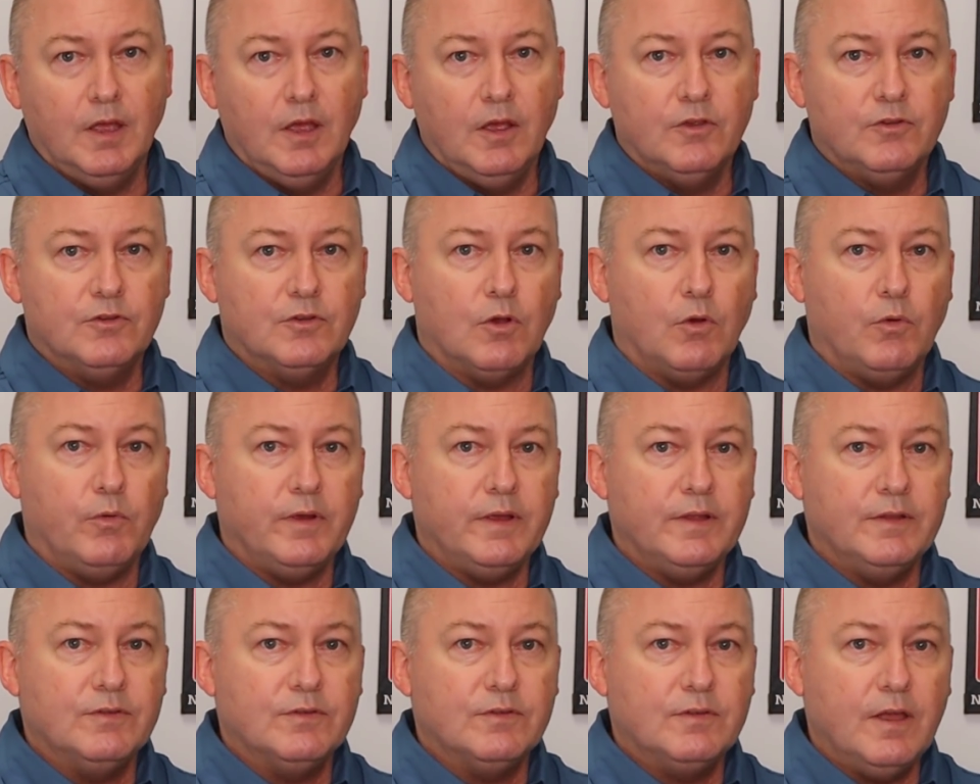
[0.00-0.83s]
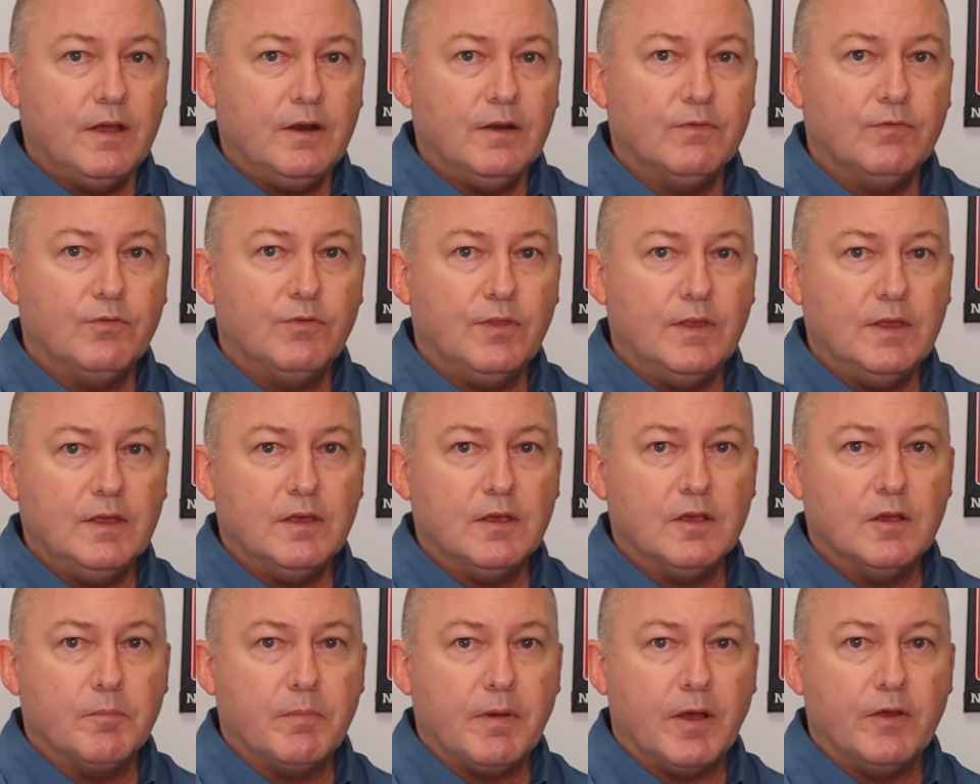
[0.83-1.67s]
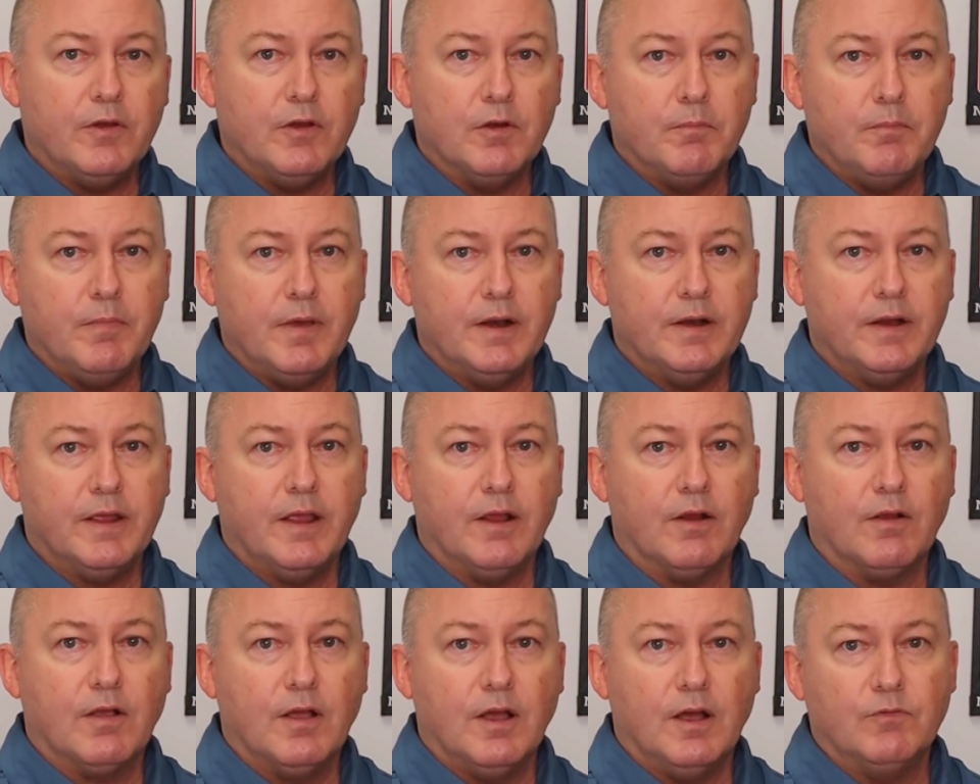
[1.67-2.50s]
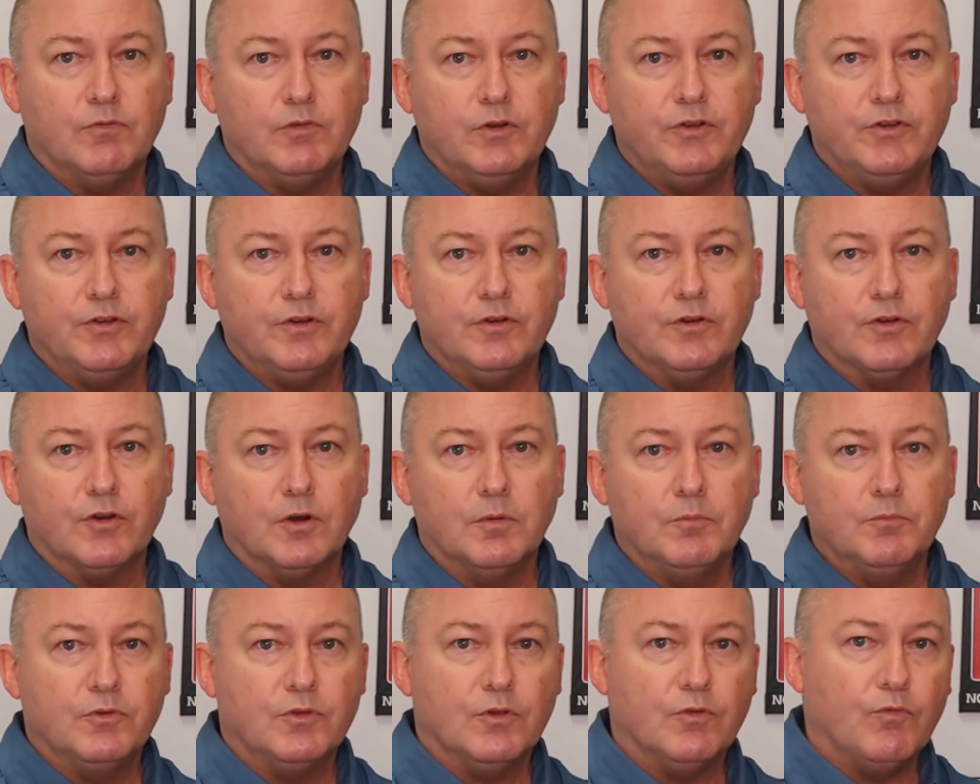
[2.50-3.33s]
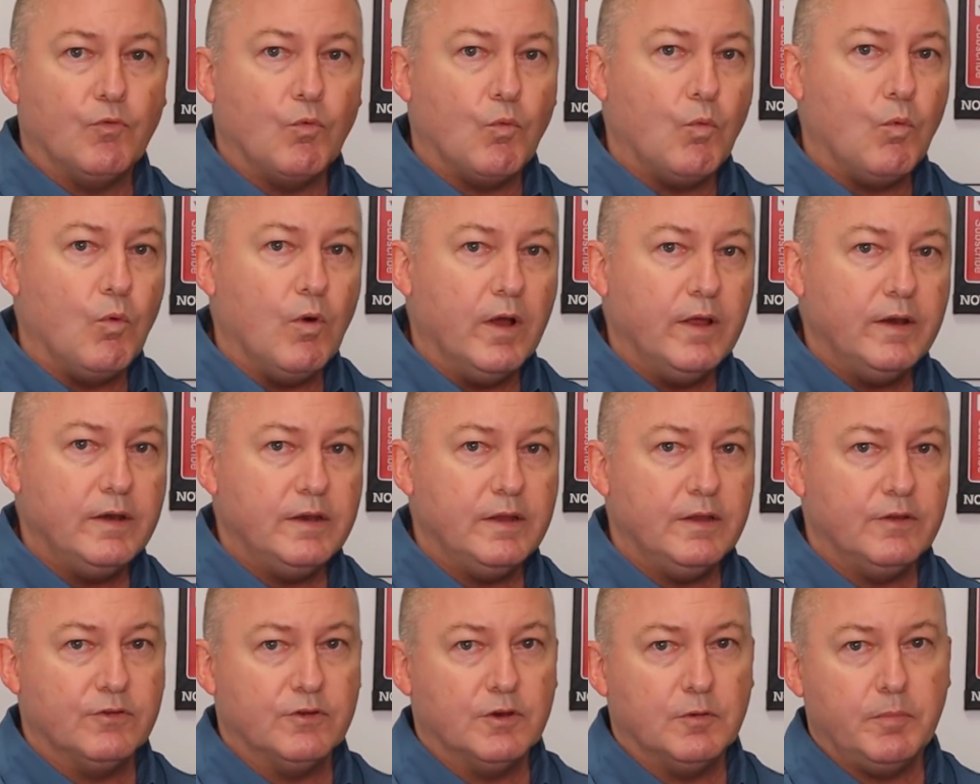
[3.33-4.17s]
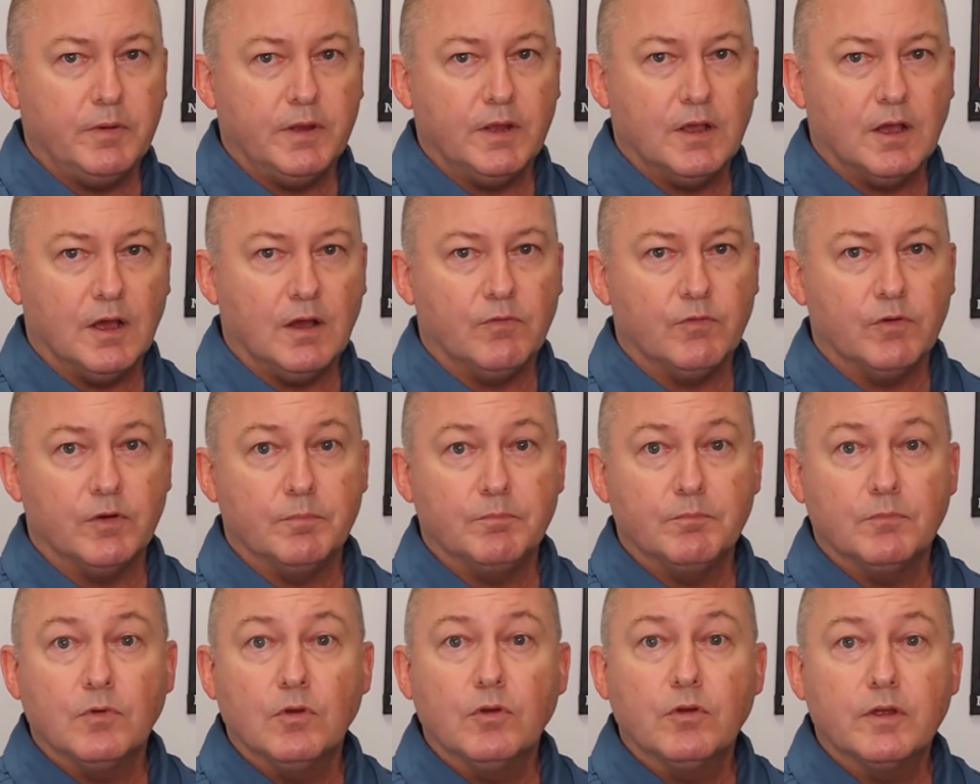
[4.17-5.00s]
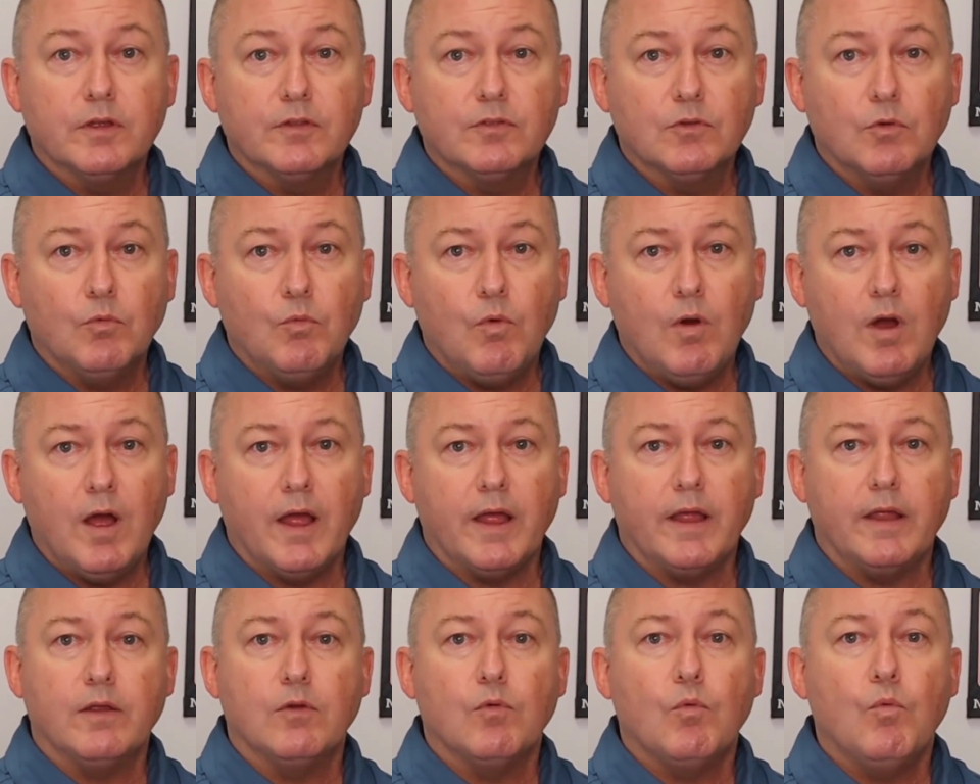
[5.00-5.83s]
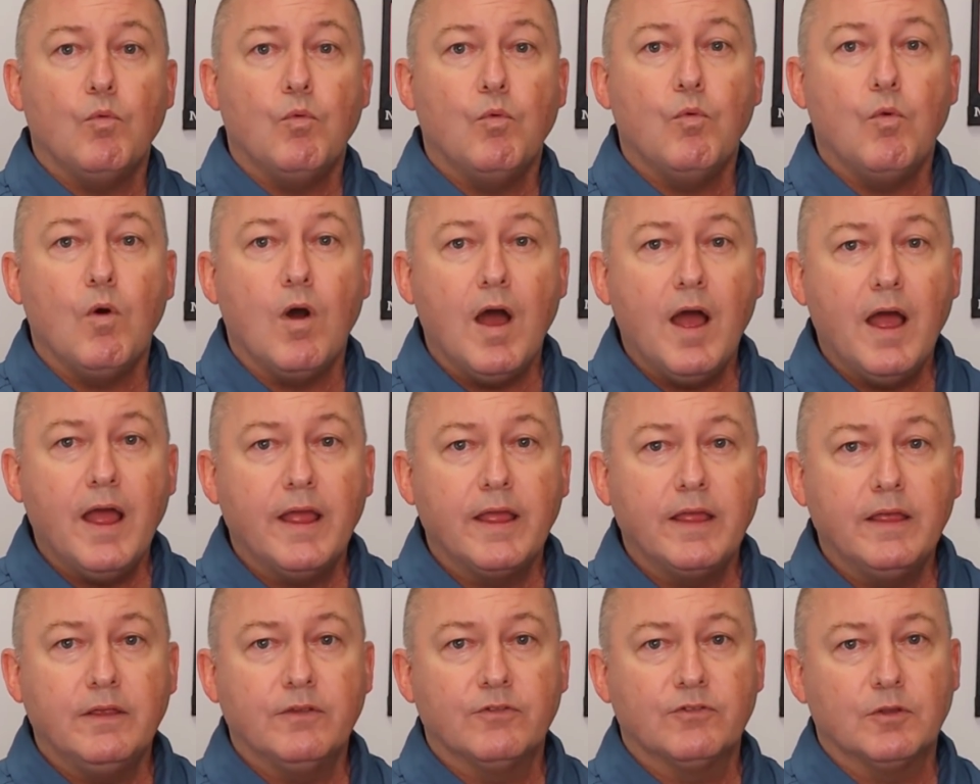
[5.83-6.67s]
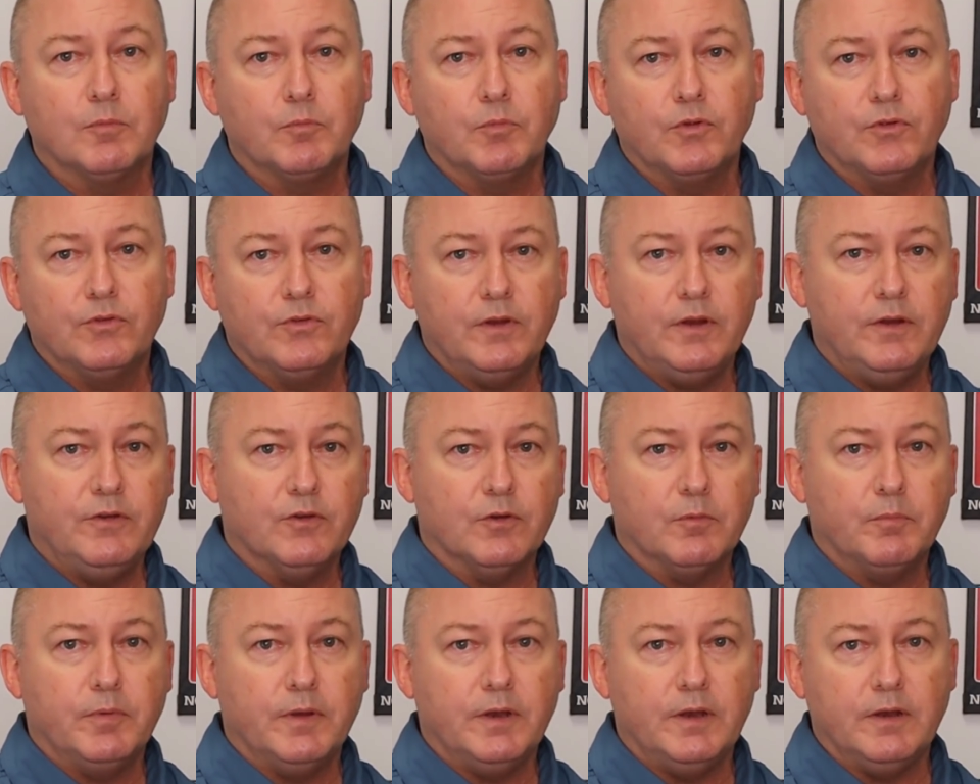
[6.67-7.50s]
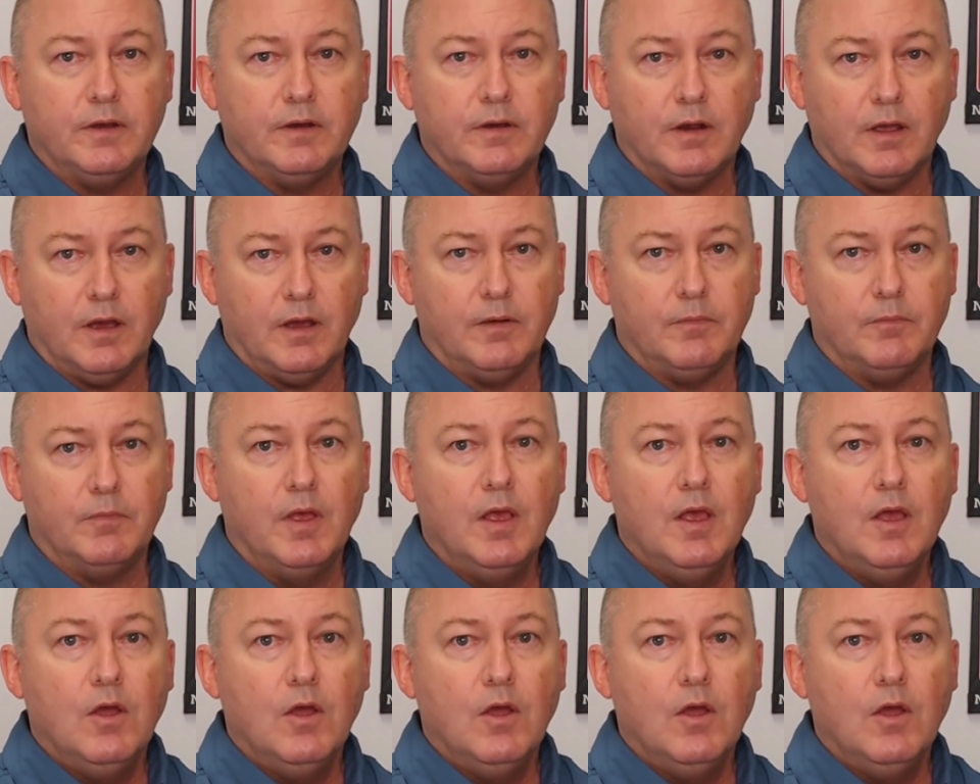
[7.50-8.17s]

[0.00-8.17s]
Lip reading: So instead of thinking about your Medicare coverage in terms of what is to be covered, look at the why. Why is the procedure being done?